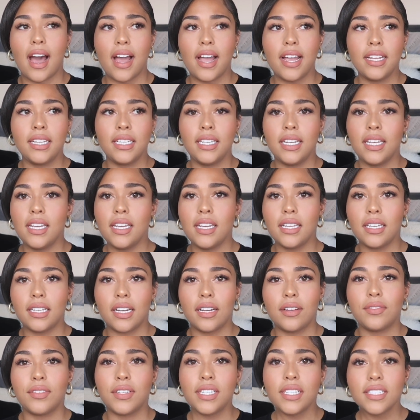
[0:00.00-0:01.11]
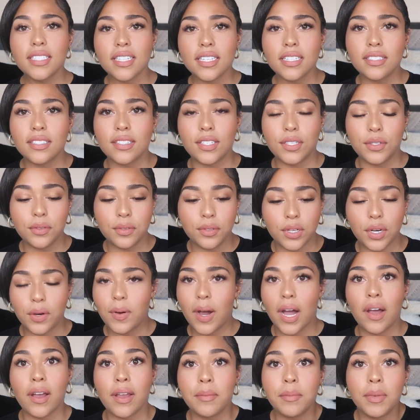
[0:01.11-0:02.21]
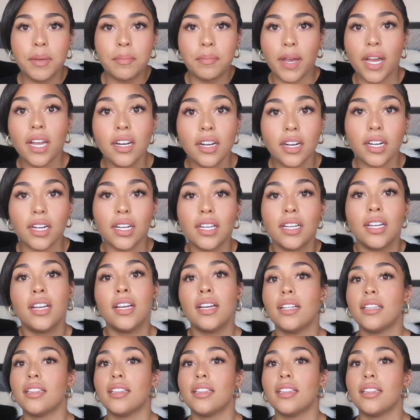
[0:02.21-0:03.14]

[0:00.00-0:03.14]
I need a reason to go out and be better.